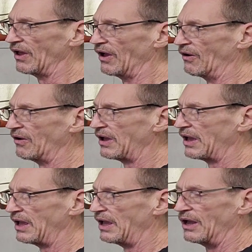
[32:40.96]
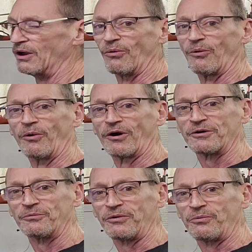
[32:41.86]
So we're
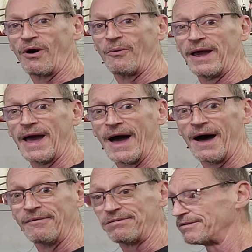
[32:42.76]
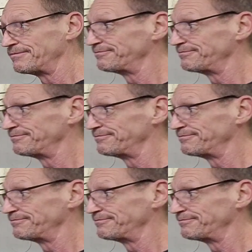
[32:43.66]
working with what we have.